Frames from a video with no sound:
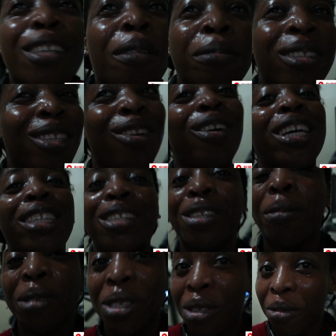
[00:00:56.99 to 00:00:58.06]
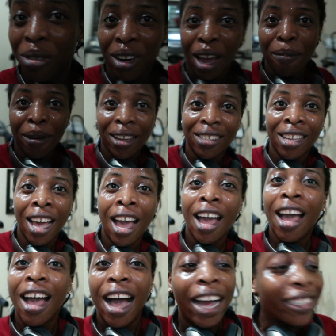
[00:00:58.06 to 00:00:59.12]
something or 80 something subscribers
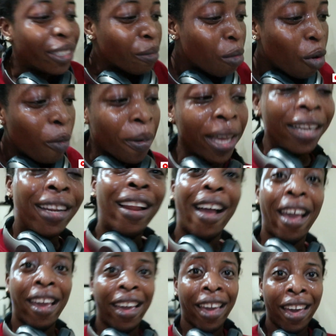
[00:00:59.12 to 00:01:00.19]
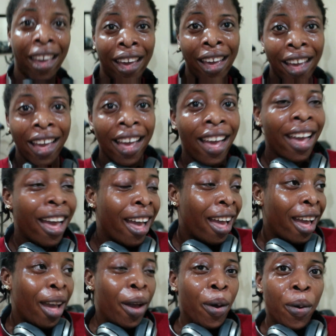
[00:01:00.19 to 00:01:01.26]
at the moment. Like,
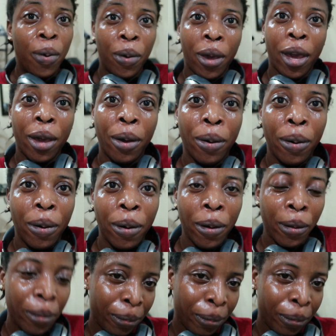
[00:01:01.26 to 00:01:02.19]
whew.